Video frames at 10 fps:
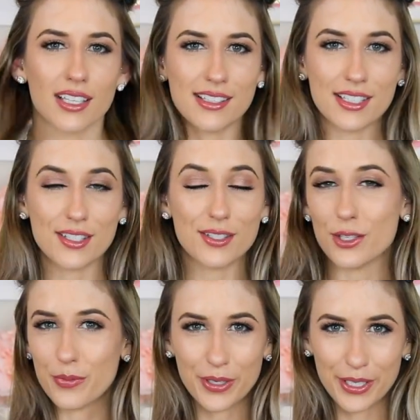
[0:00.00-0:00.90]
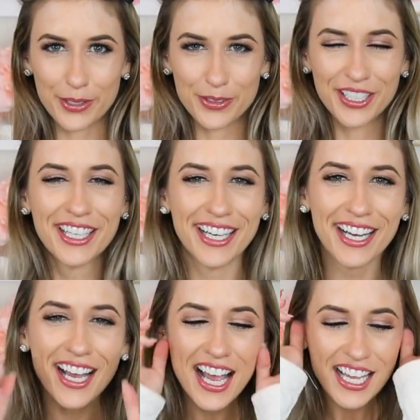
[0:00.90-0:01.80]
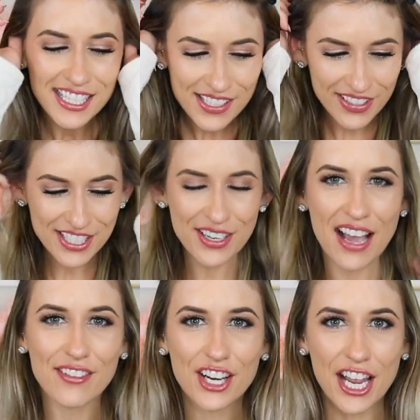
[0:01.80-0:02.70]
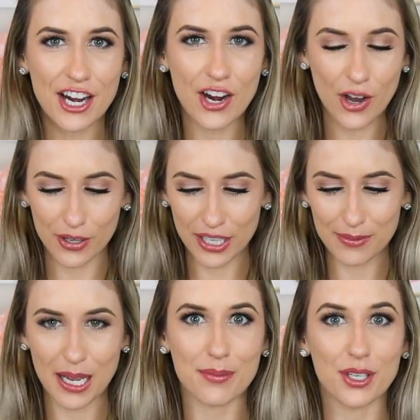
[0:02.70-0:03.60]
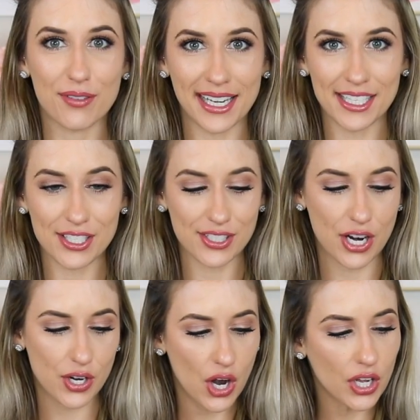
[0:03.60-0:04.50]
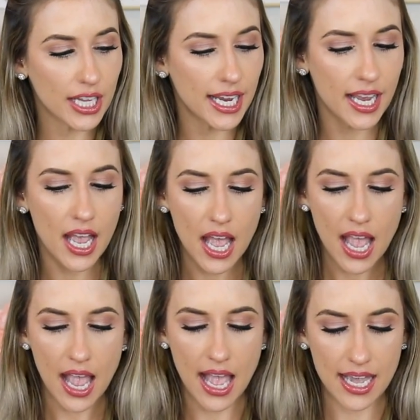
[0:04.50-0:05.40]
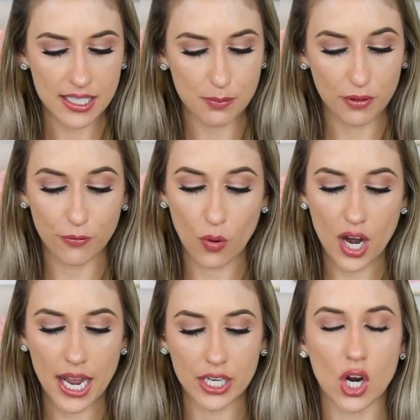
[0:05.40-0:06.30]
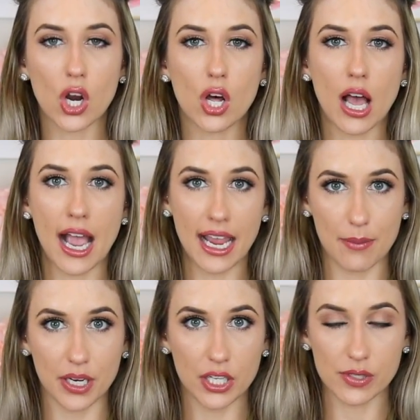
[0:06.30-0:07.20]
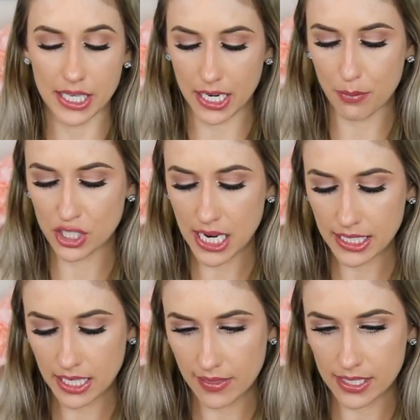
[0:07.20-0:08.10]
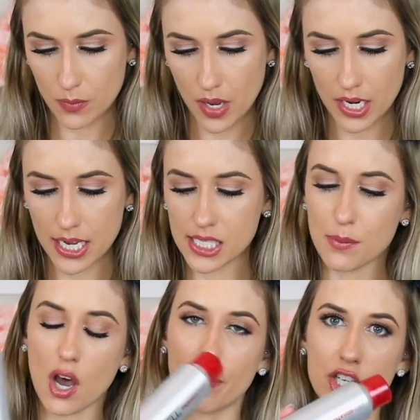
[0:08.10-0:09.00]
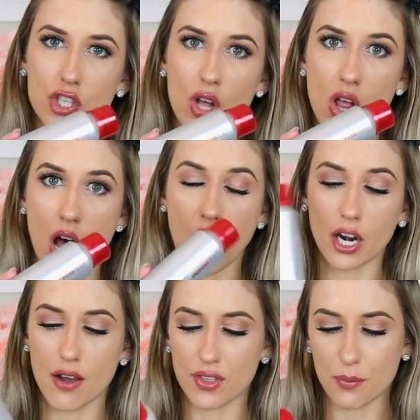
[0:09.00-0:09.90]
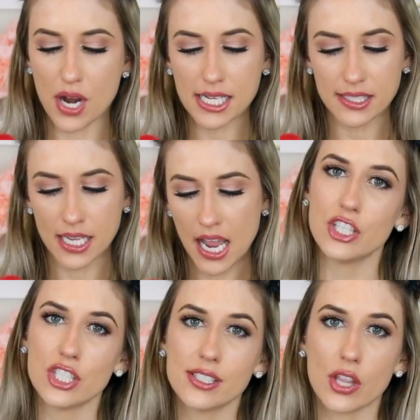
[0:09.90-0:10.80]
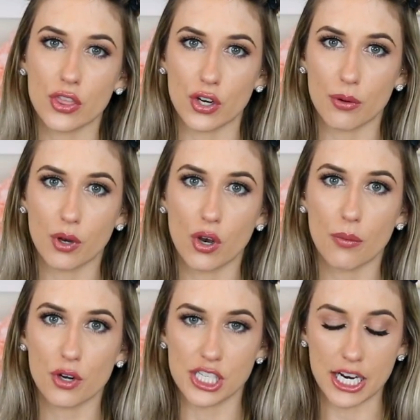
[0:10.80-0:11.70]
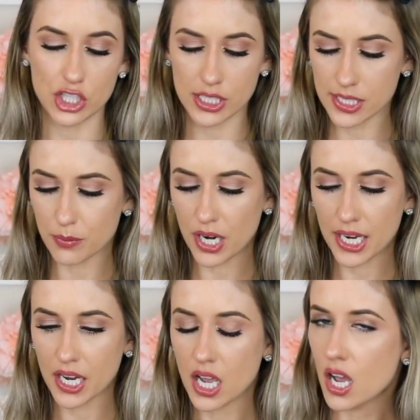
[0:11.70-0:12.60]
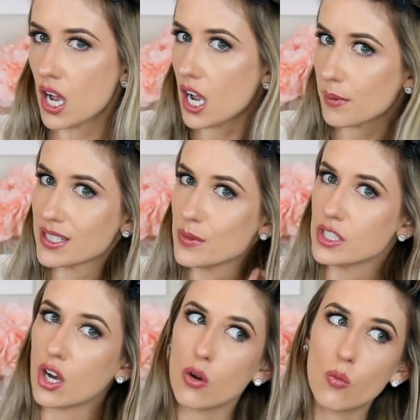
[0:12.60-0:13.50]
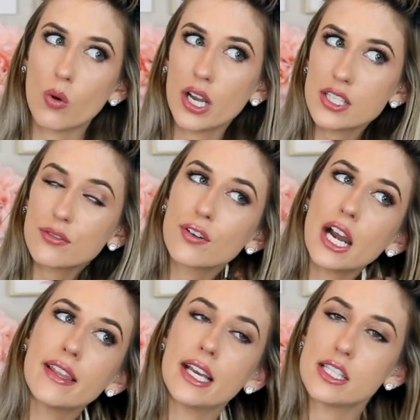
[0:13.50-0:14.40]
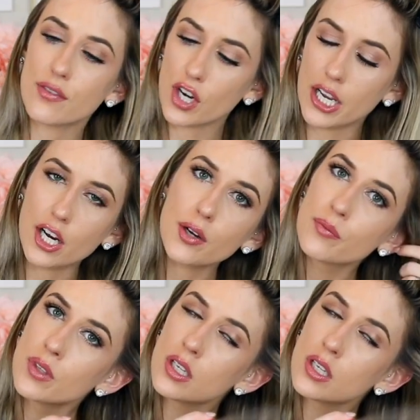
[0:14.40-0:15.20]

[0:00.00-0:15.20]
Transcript: This is super cute. So once you have your hair all clipped up, you're ready to start curling. And before I curl, I am going to use a heat protectant. This one is Paul Mitchell Hot Off the Press. It's just a thermal protection spray because we don't want to fry the ends of our hair.